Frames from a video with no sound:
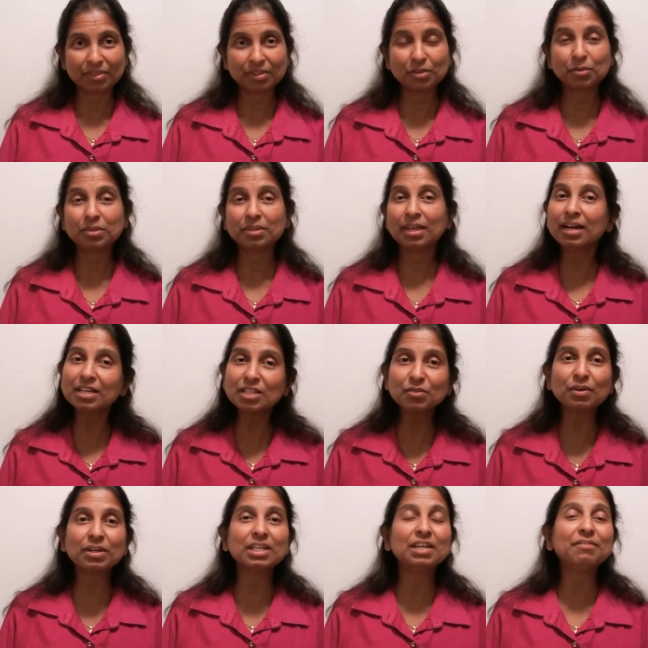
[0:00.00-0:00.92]
So
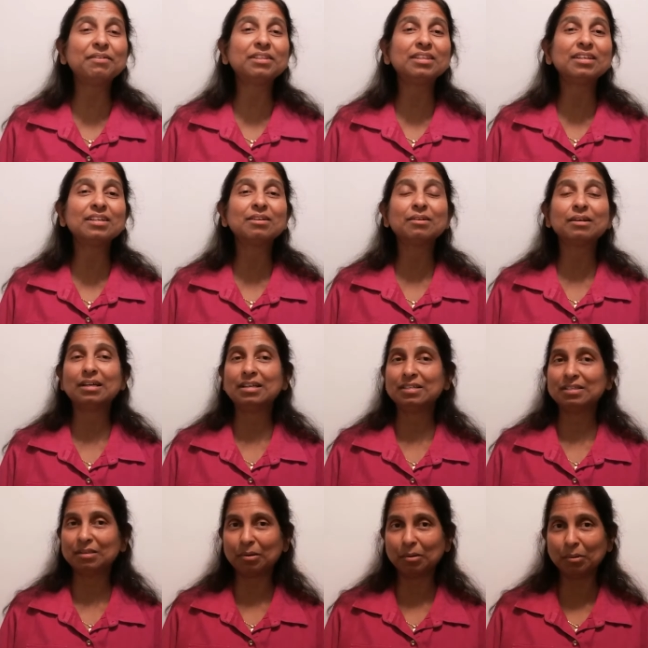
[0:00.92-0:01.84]
that's why everything
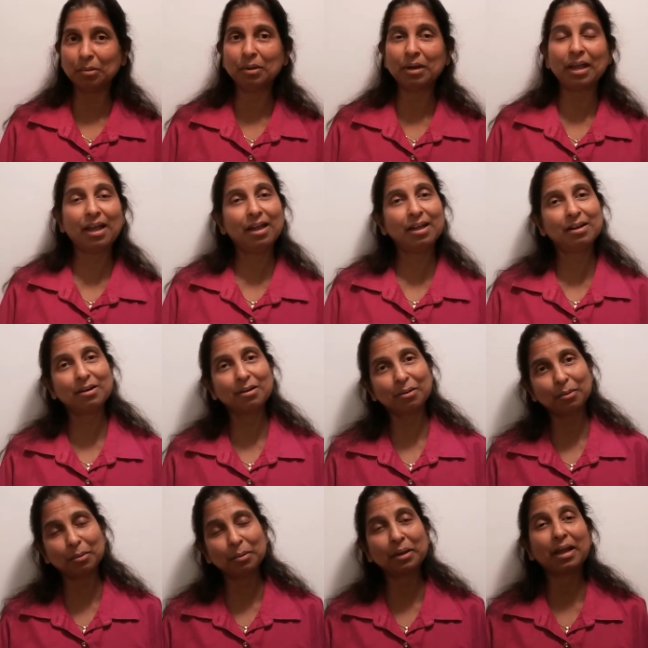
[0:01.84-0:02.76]
is wrong and
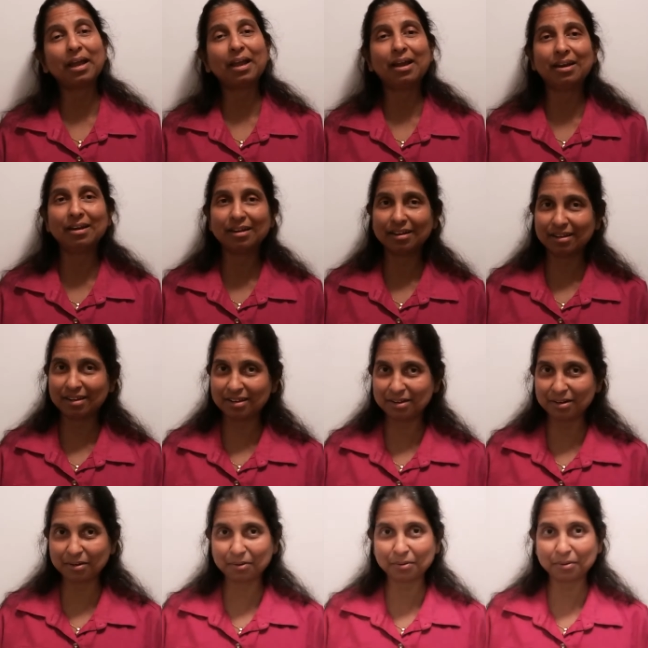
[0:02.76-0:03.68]
wrong and
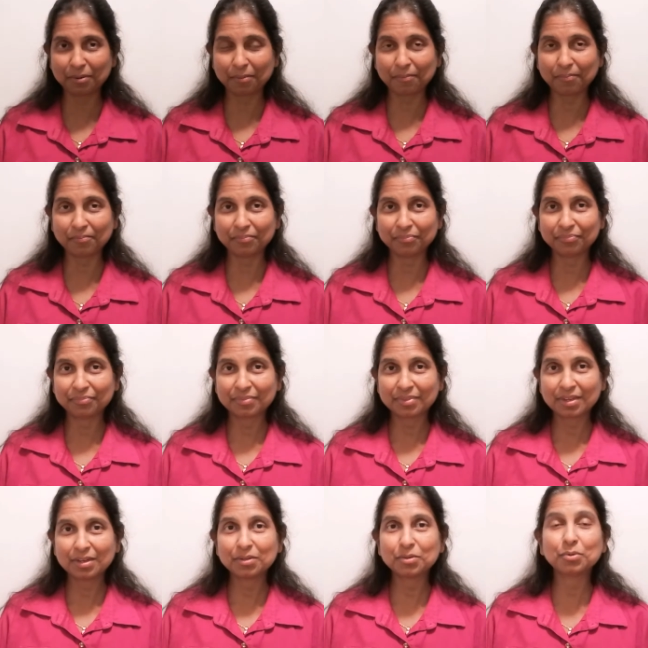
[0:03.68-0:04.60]
again wrong.
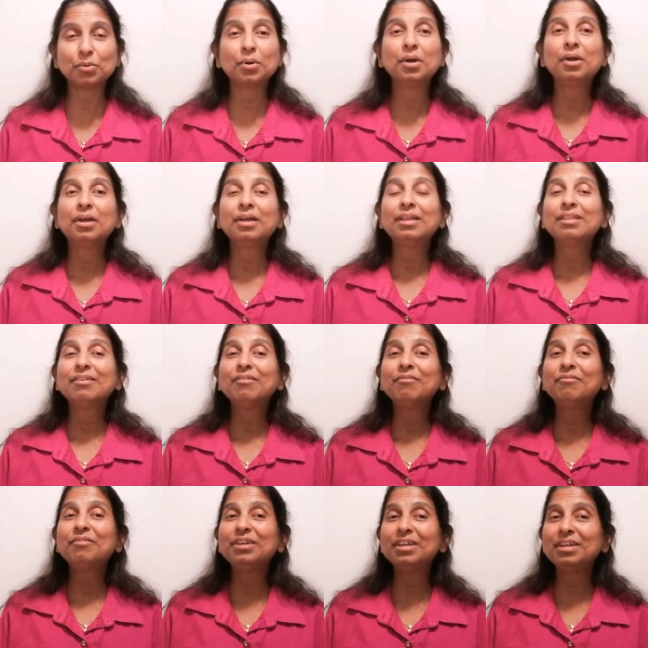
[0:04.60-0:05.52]
So
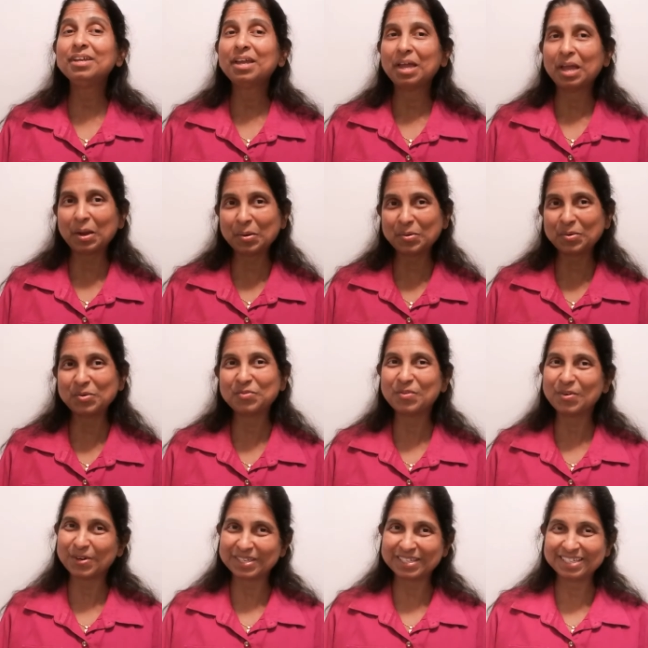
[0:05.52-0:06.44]
we have to
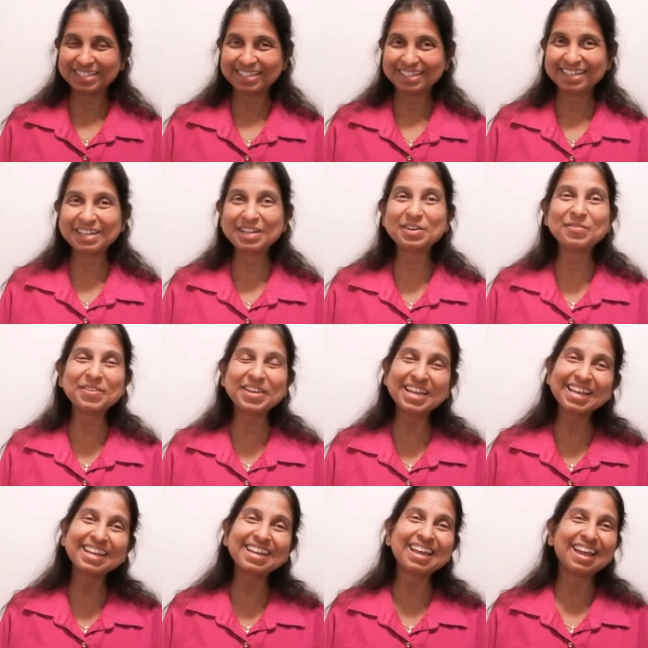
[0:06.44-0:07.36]
watch,
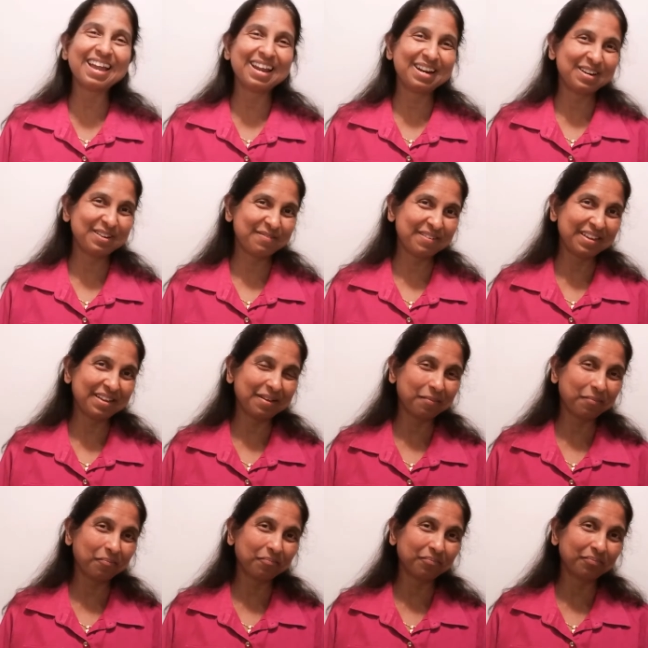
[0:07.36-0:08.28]
awake and aware.